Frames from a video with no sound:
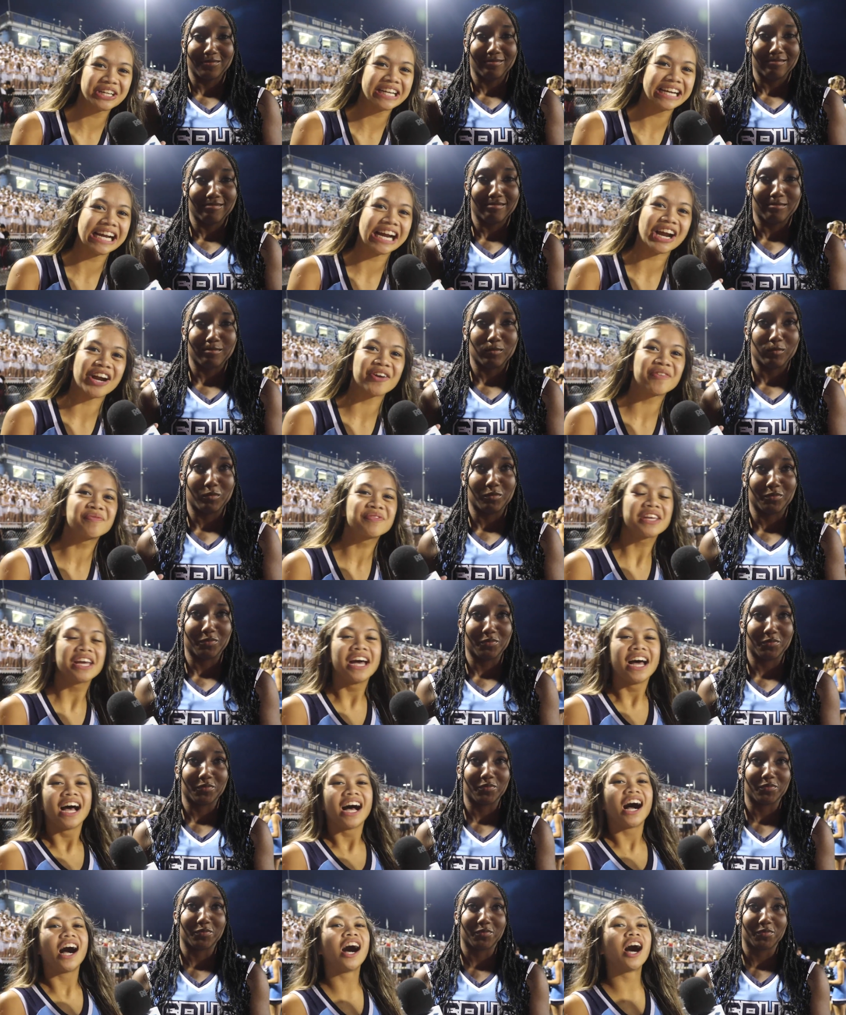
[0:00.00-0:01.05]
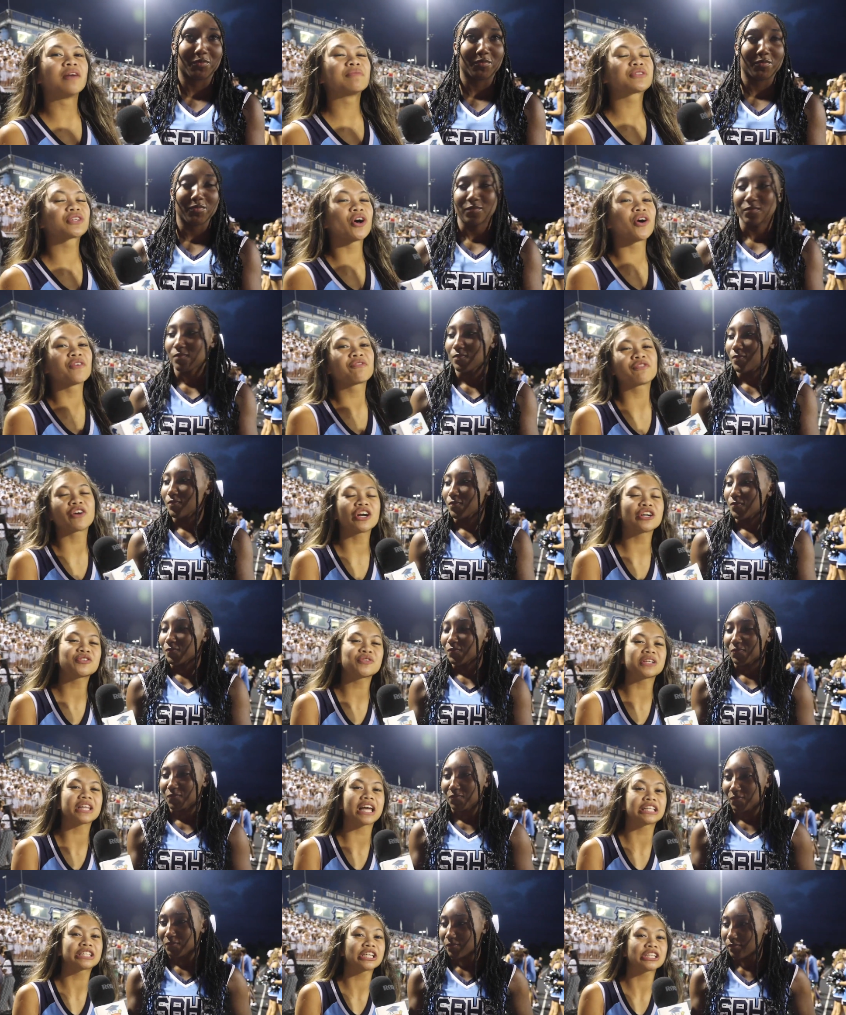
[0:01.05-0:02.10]
Speaker 1: year. Um, so first we'd
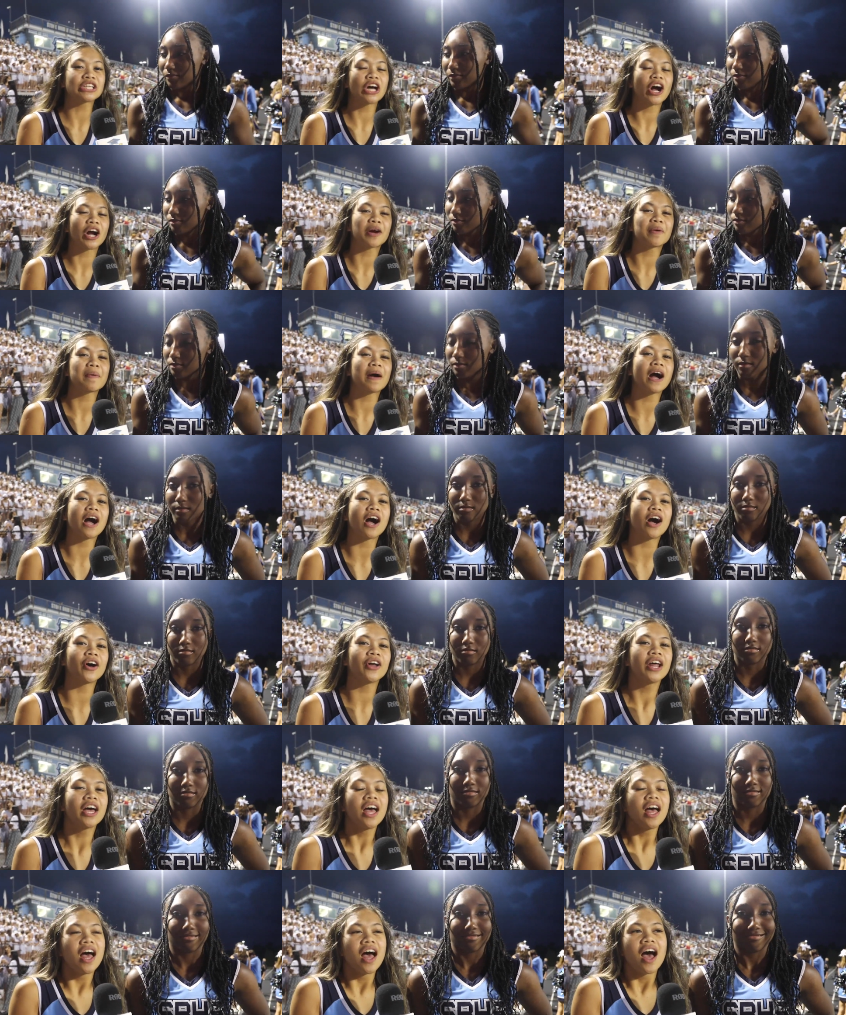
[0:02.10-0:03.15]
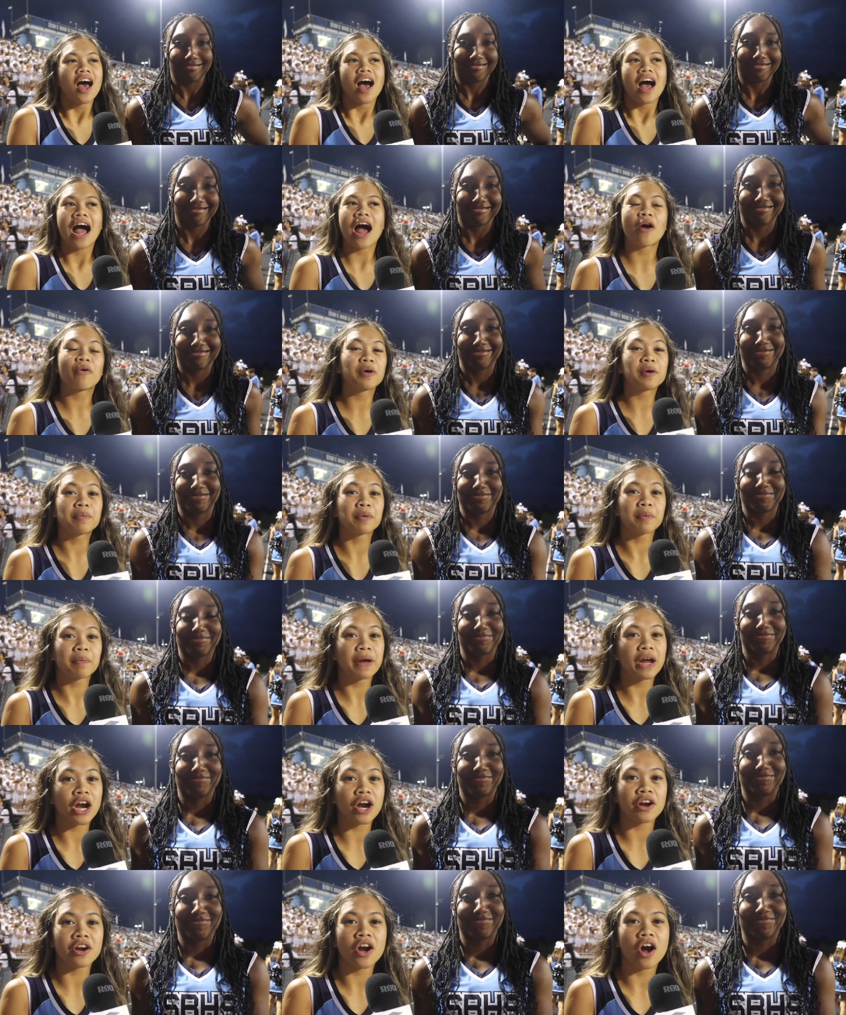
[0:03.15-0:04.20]
like to talk about how we
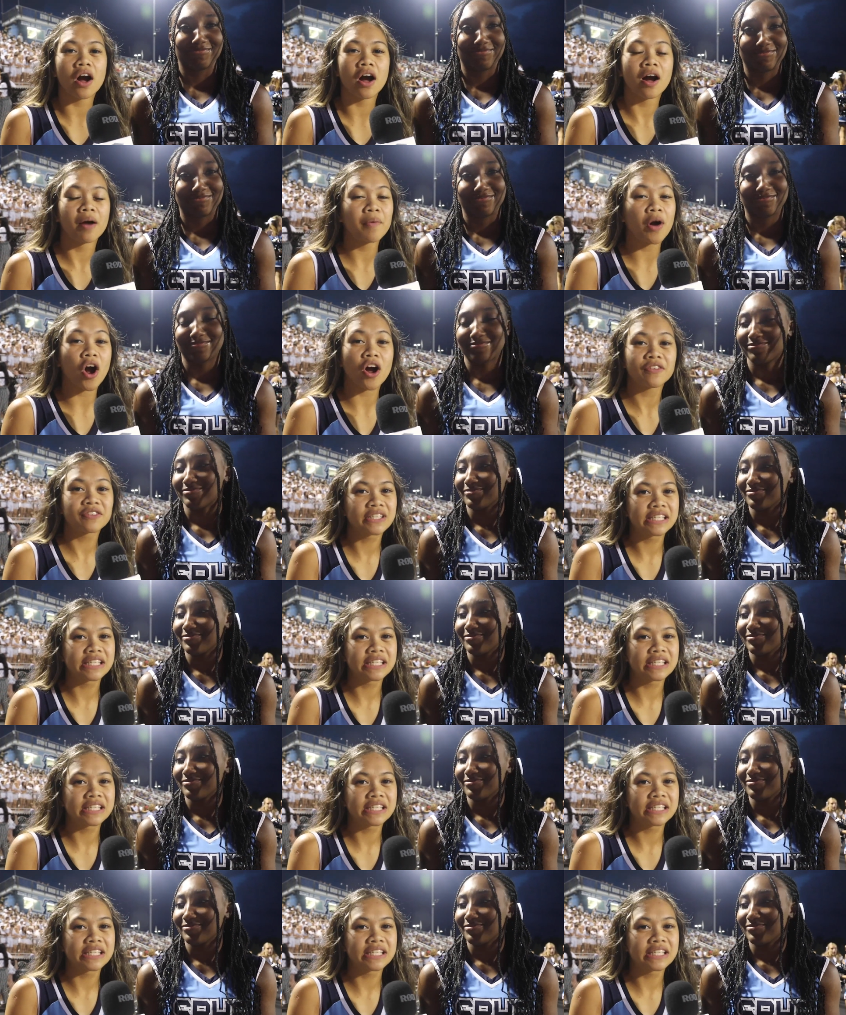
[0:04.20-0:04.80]
prepare um, off